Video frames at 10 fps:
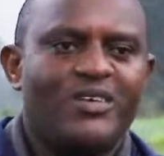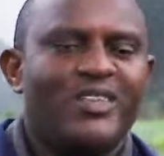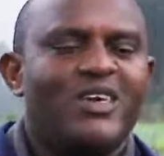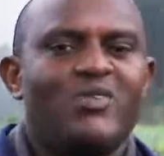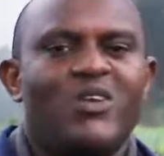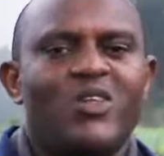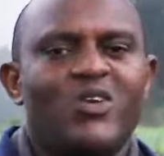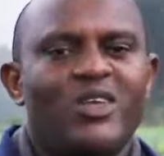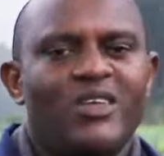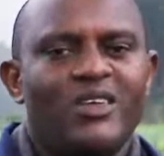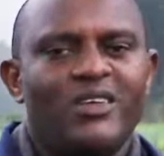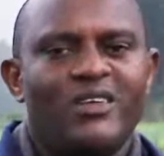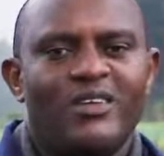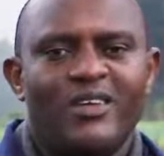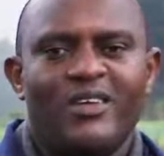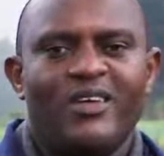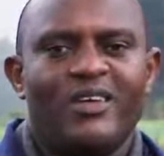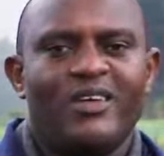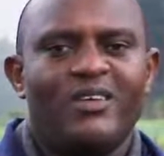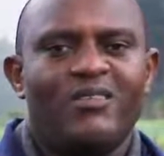that's where the origin in
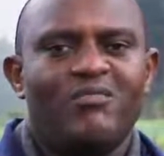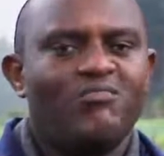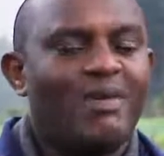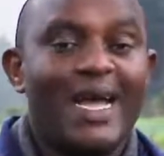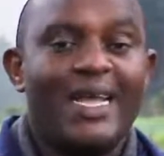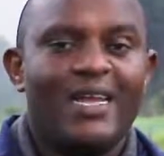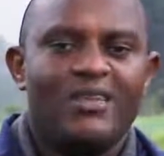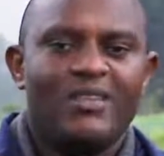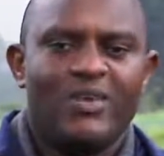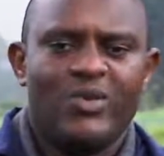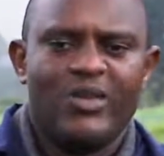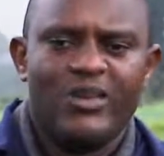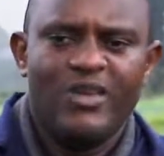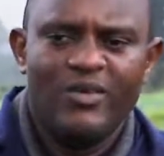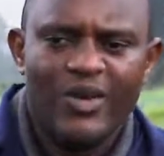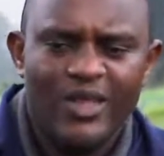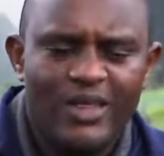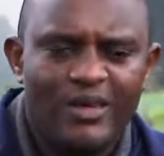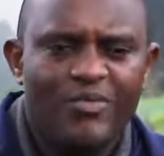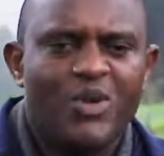Ireland, that's where
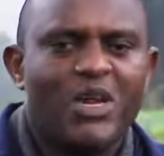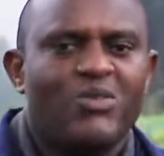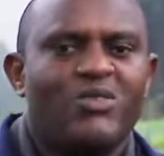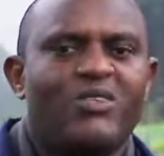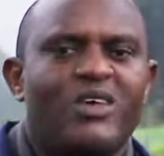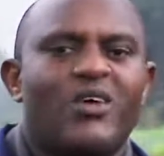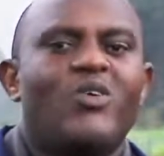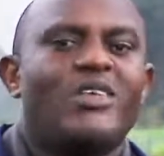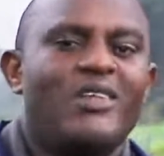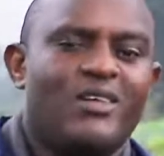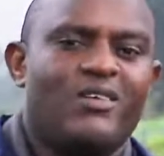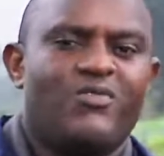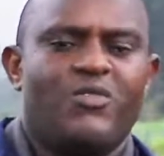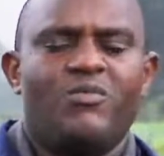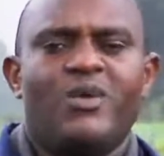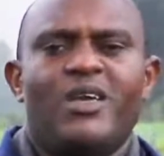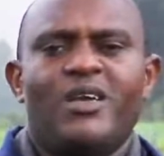the potatoes originated from.